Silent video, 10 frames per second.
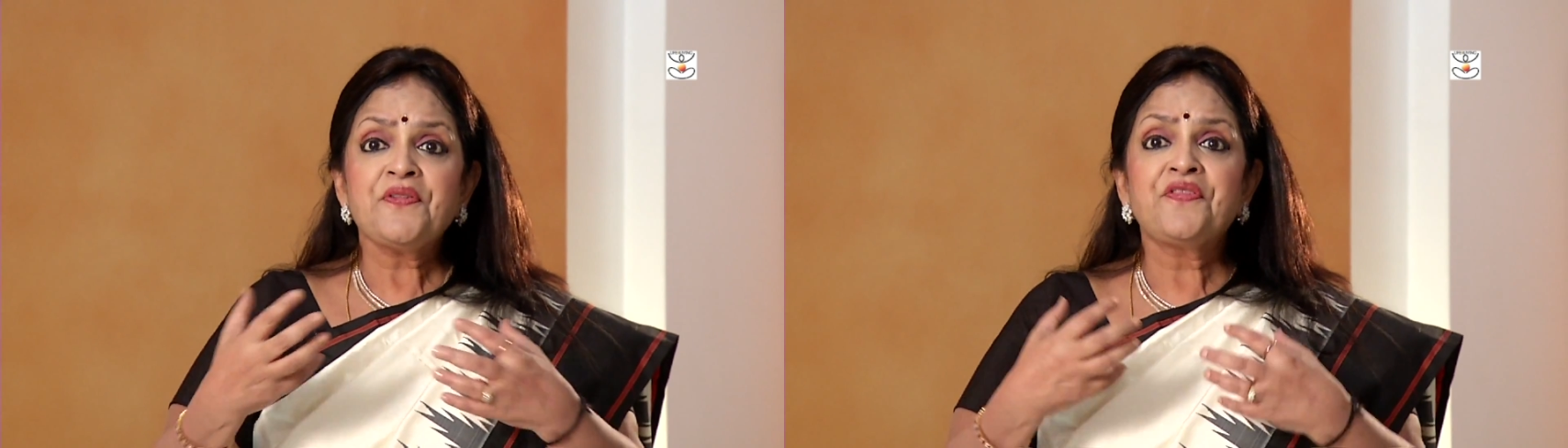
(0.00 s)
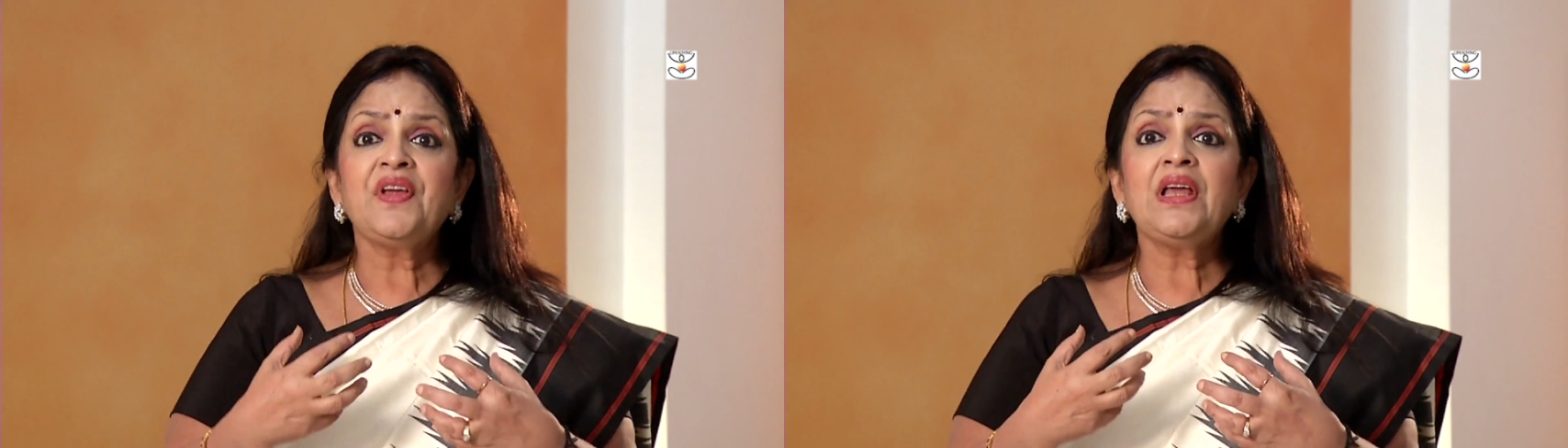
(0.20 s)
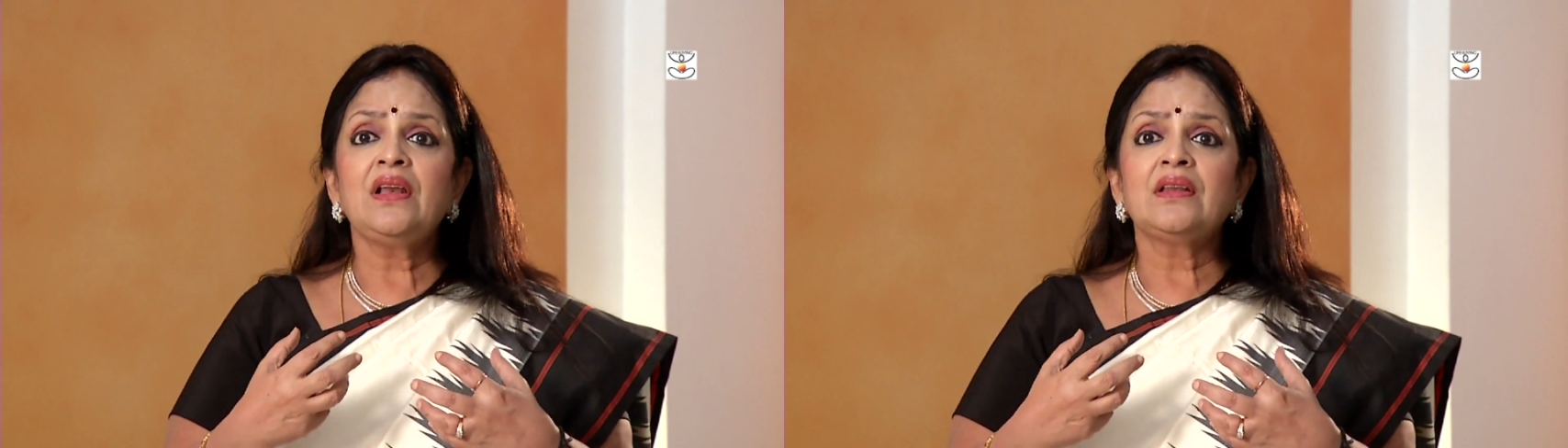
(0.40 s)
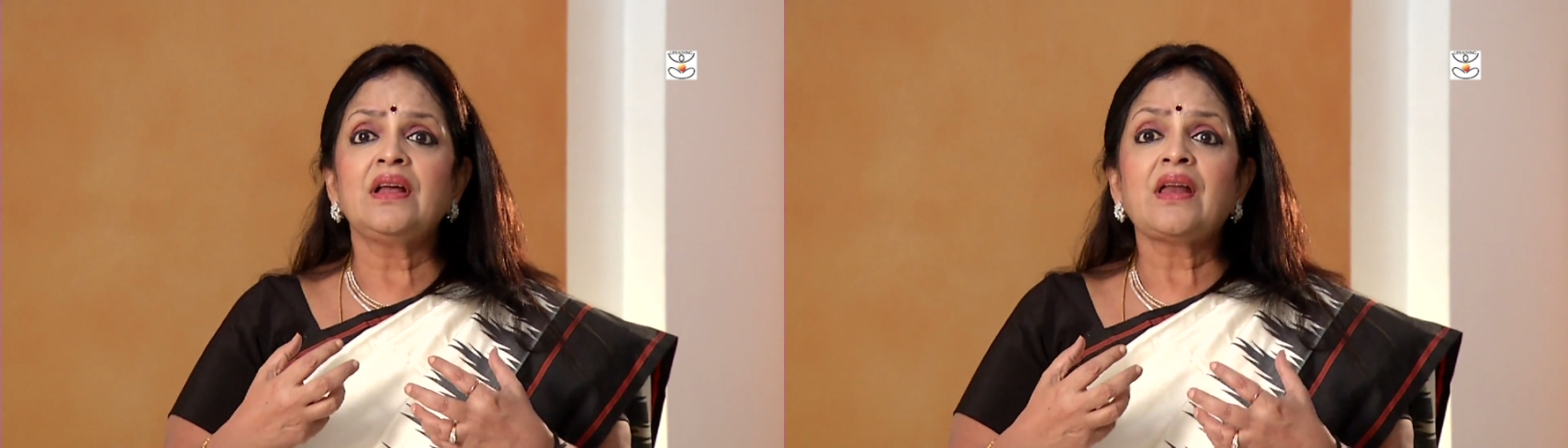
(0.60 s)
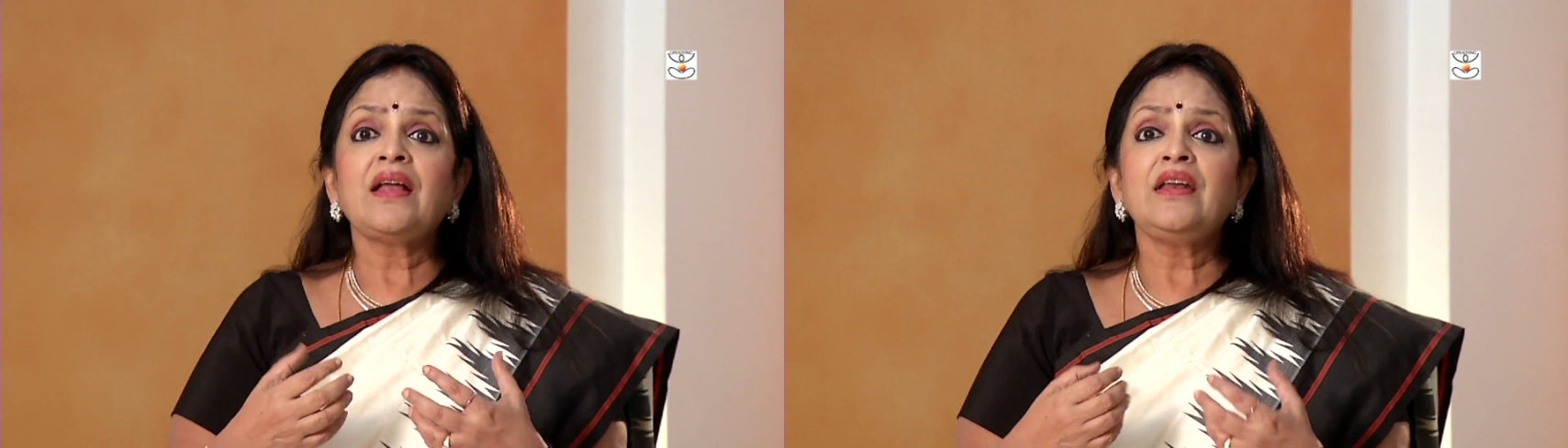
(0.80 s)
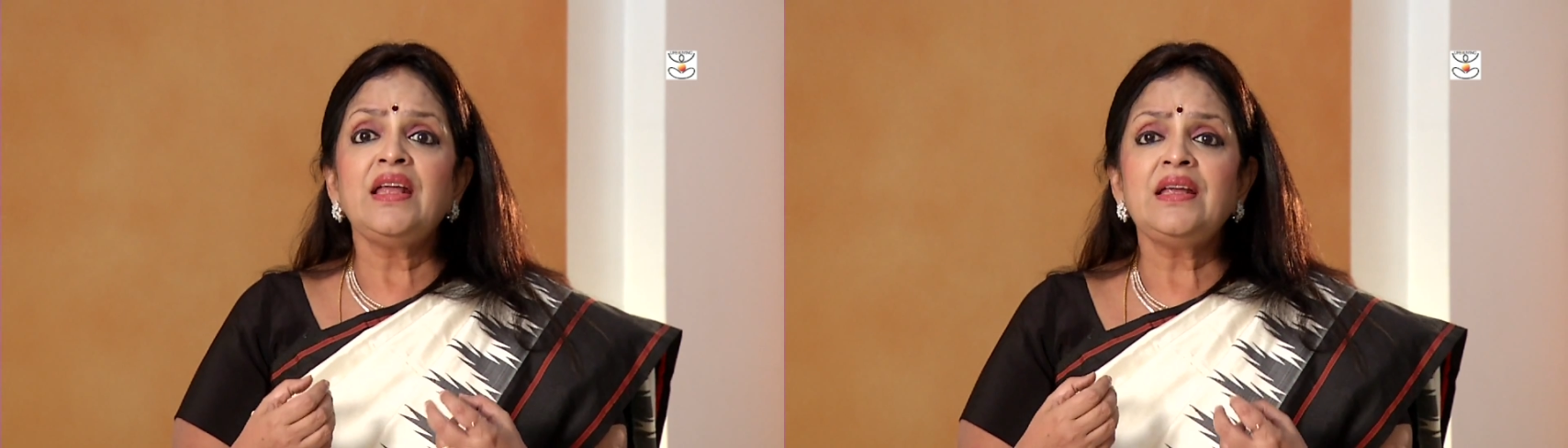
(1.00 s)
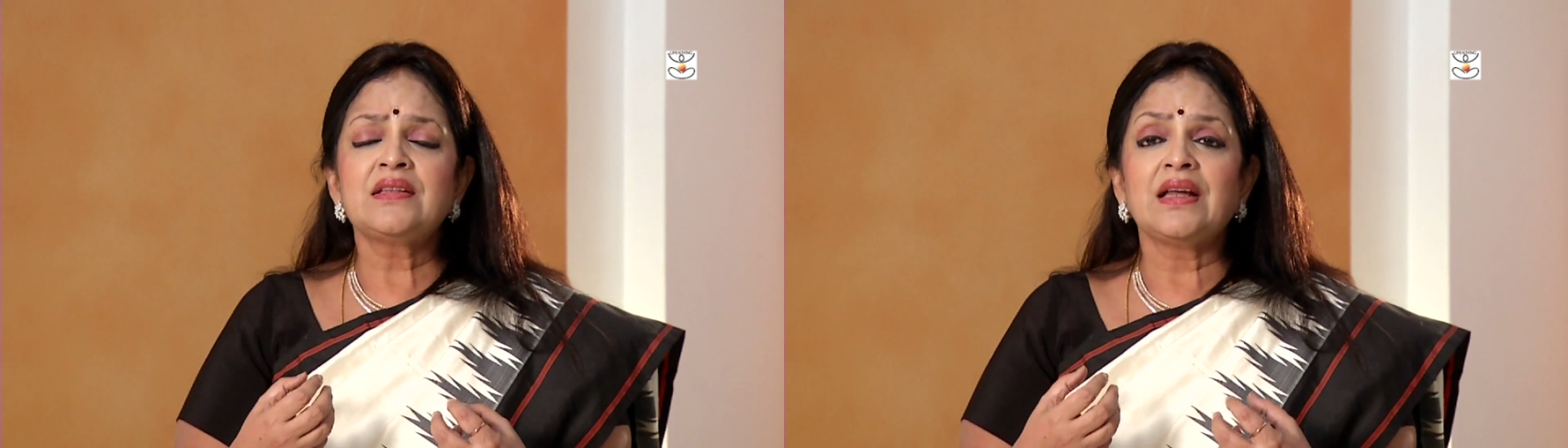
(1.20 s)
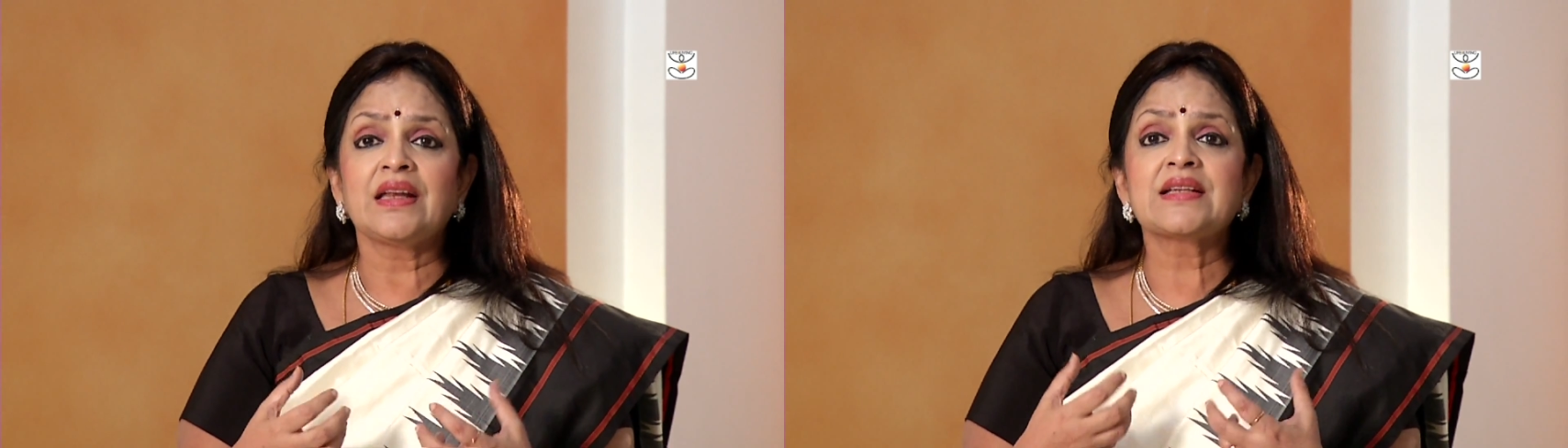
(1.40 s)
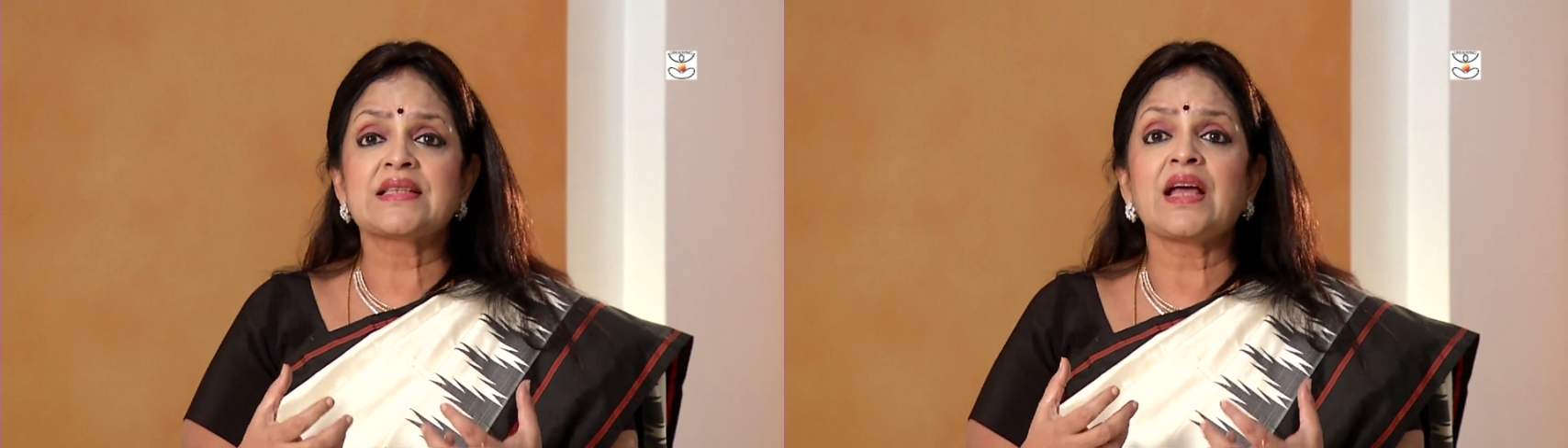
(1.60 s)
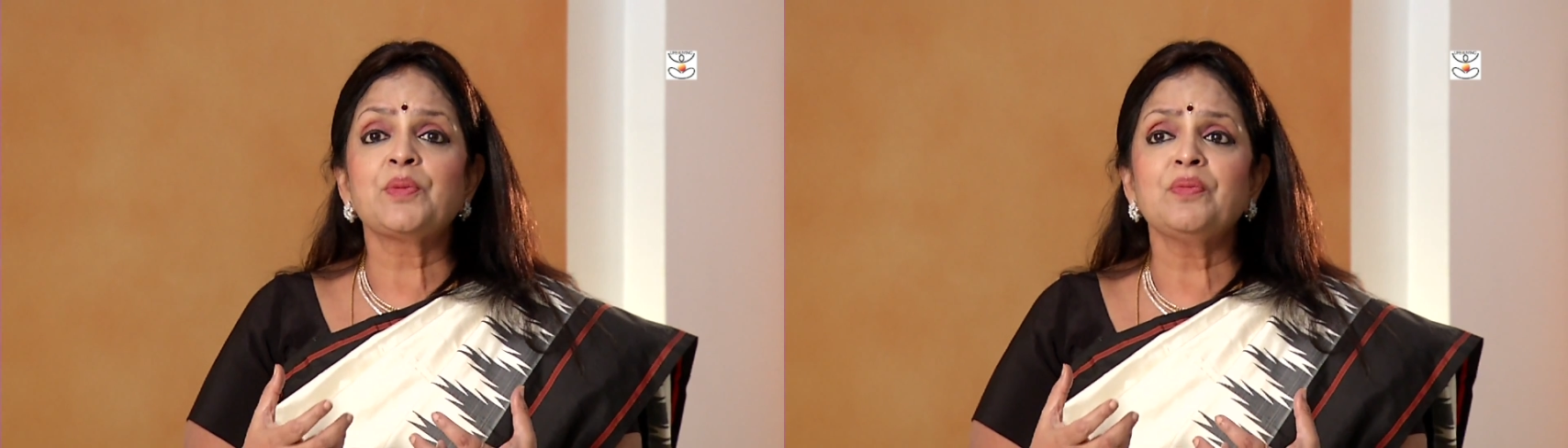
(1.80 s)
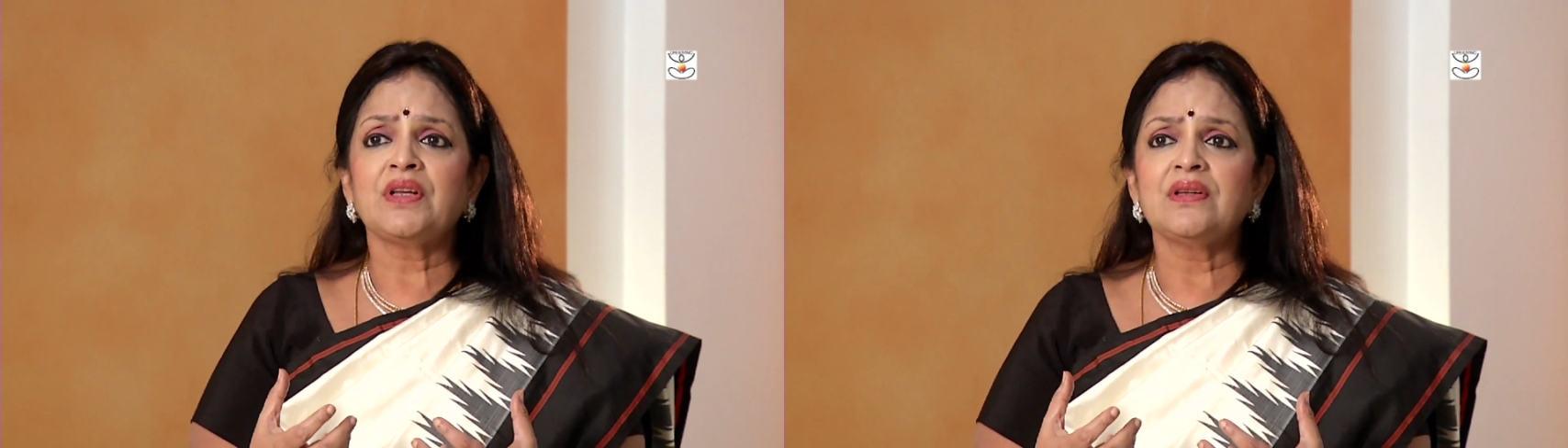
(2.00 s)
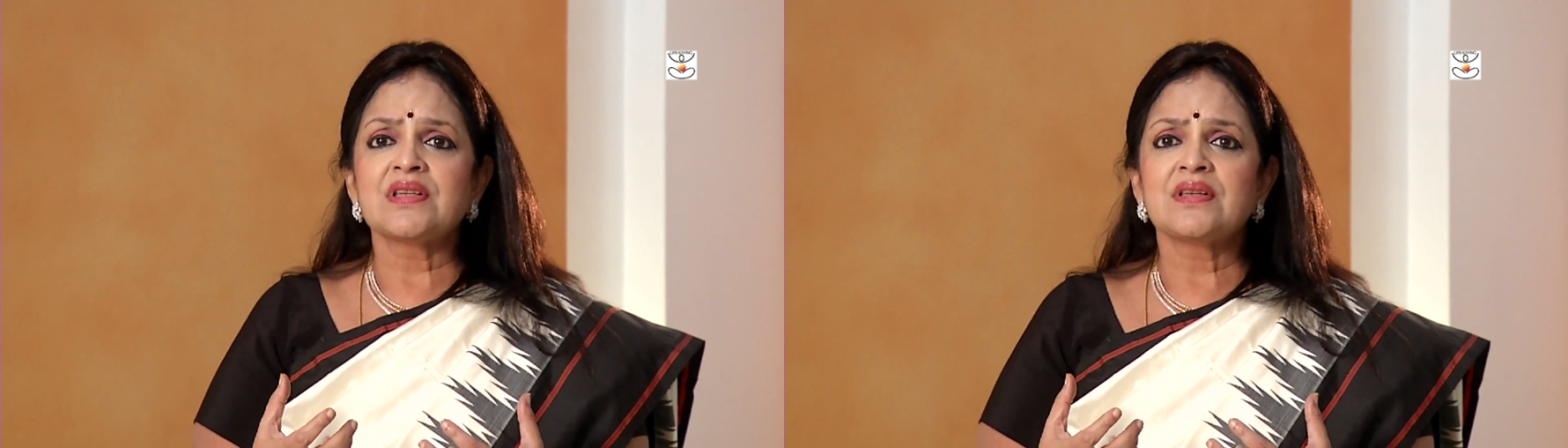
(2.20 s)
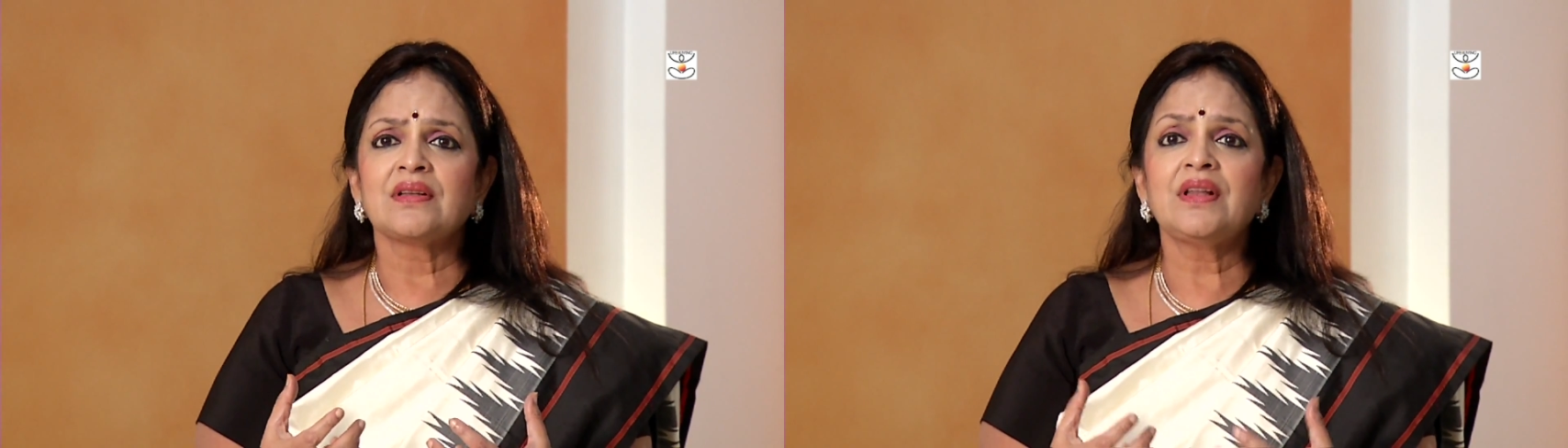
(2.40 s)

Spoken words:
feel that I need that excitement,